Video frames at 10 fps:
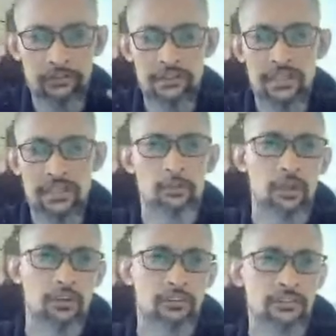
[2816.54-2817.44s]
stuck
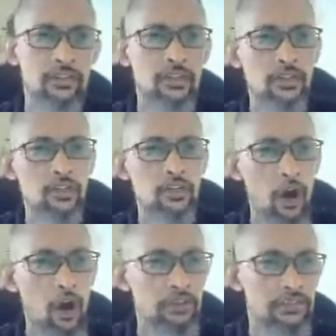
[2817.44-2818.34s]
because
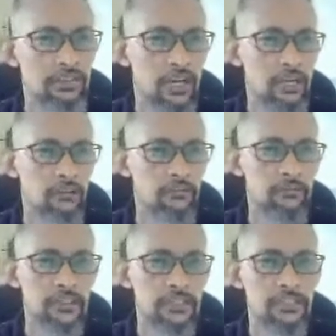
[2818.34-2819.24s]
all these kind of
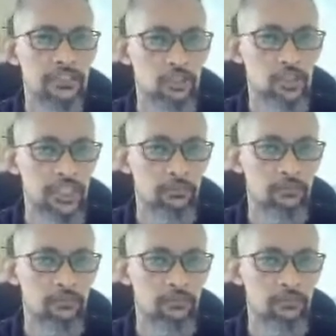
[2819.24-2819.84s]
shapes